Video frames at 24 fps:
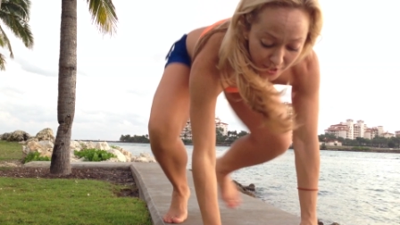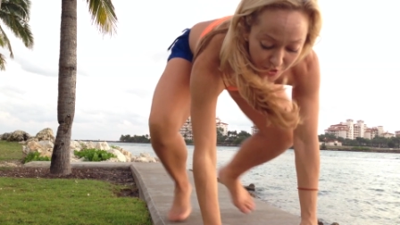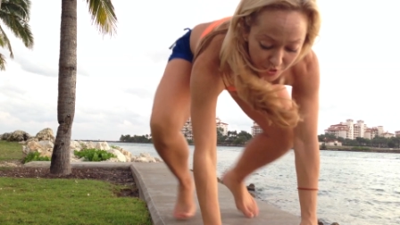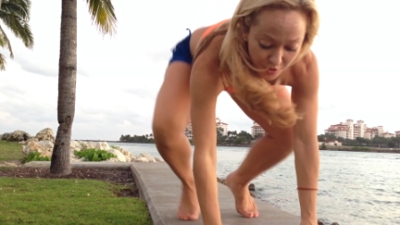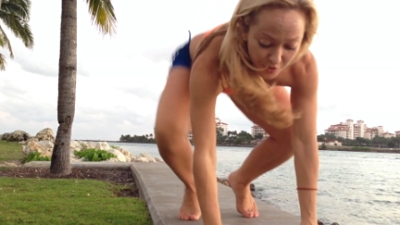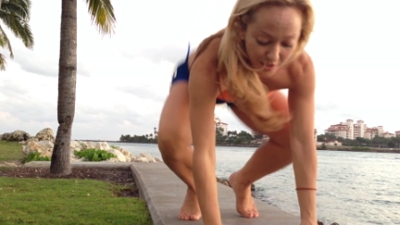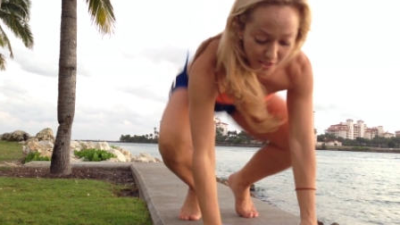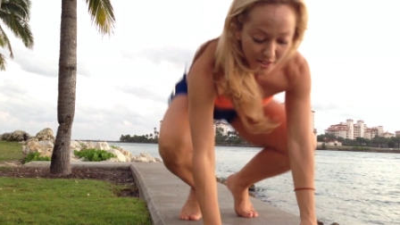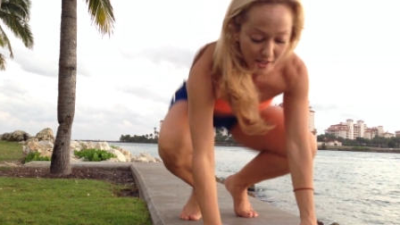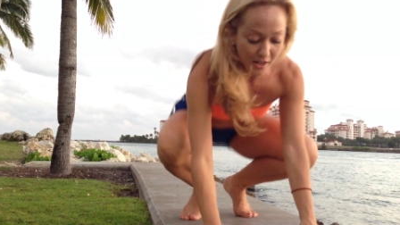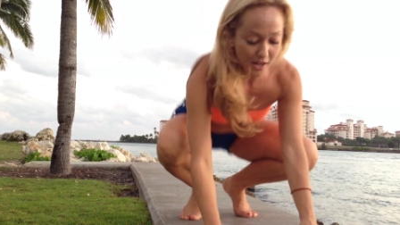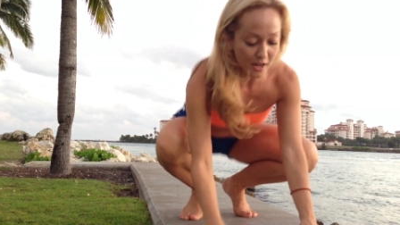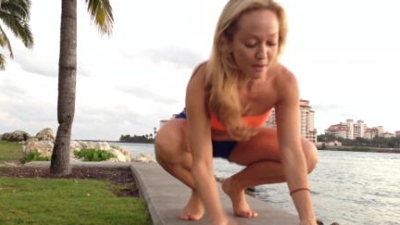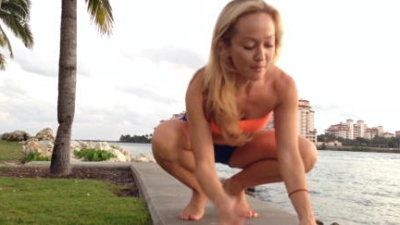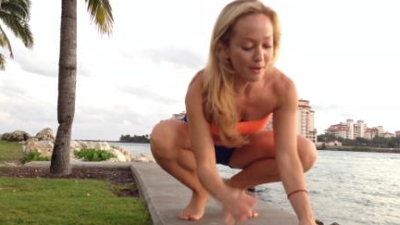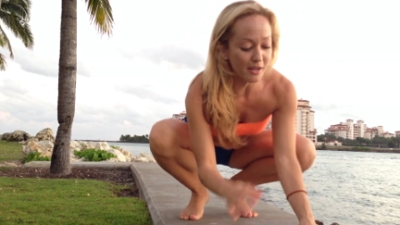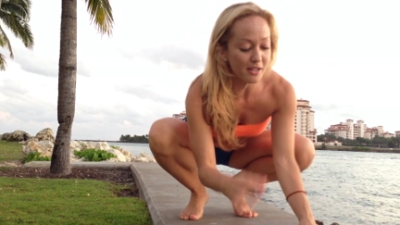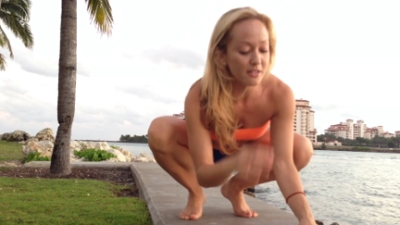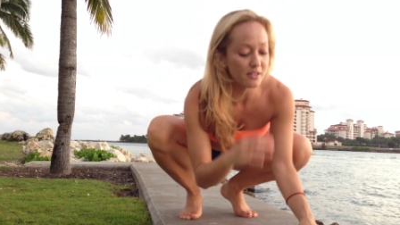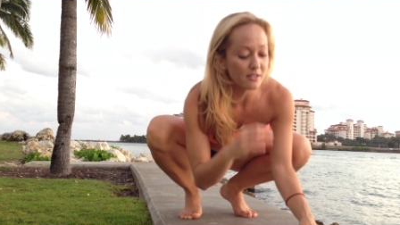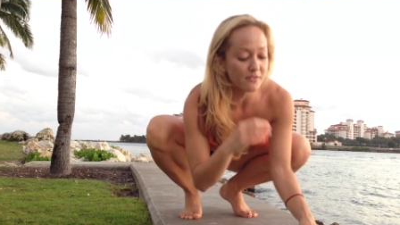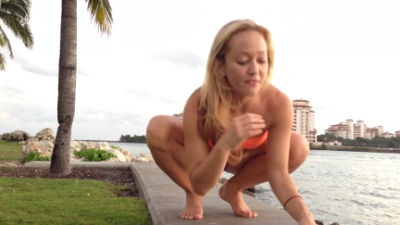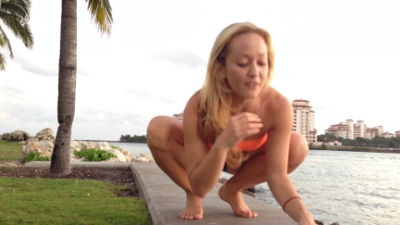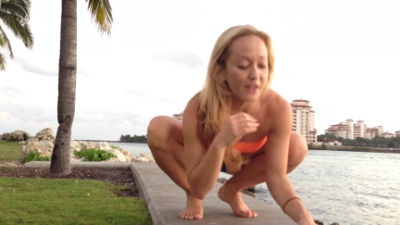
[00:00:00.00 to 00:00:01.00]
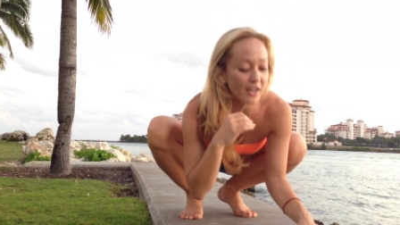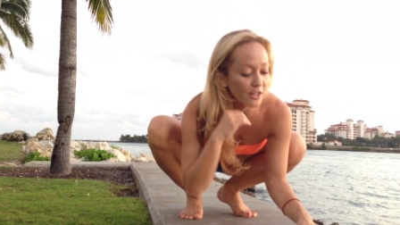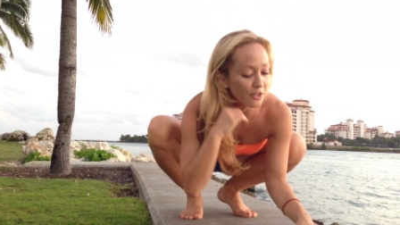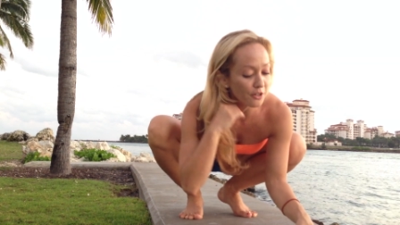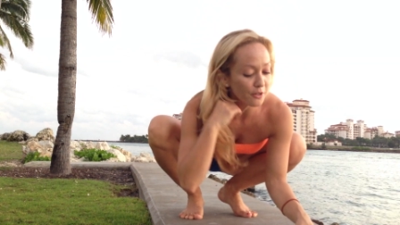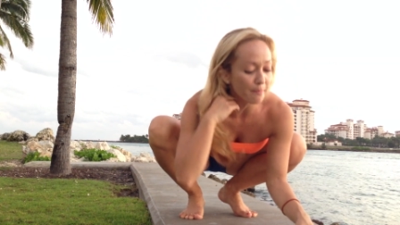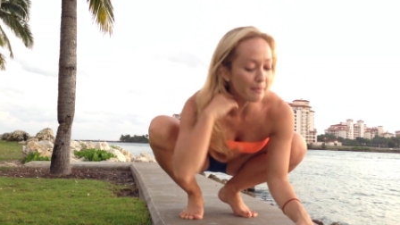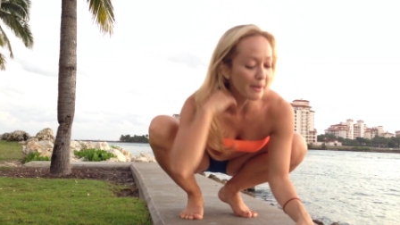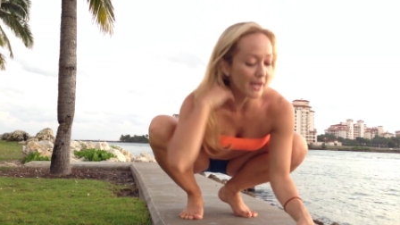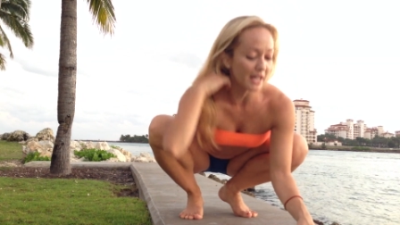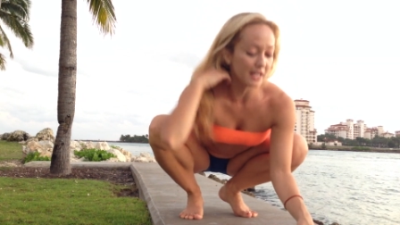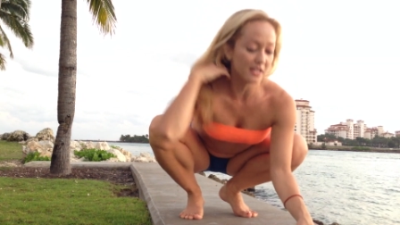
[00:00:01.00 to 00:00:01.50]
So you can come on to find
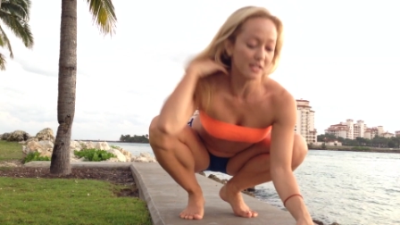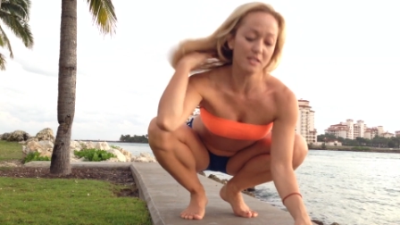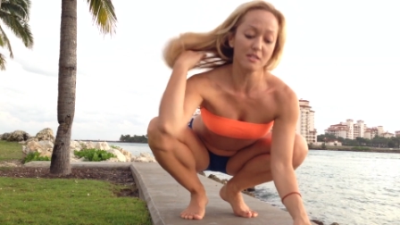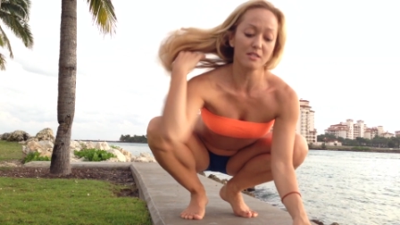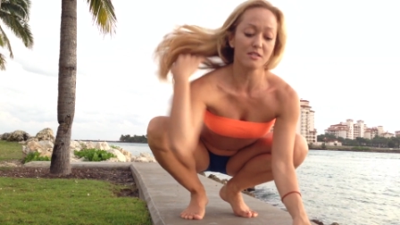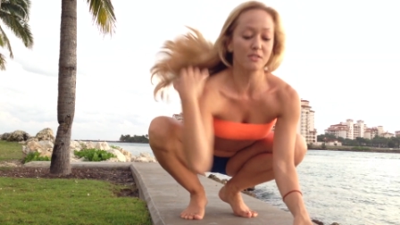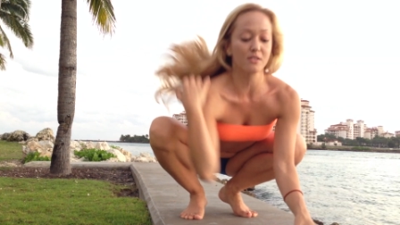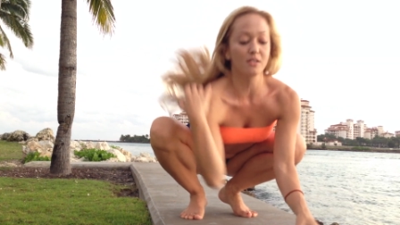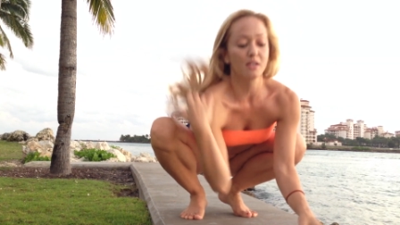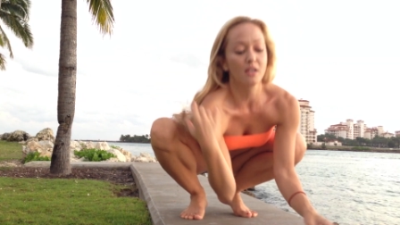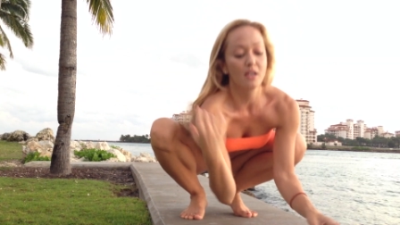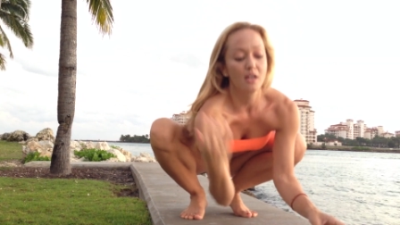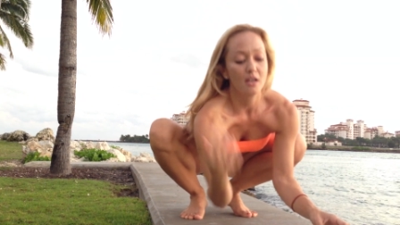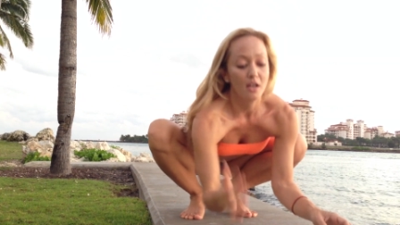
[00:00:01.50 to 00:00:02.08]
your balance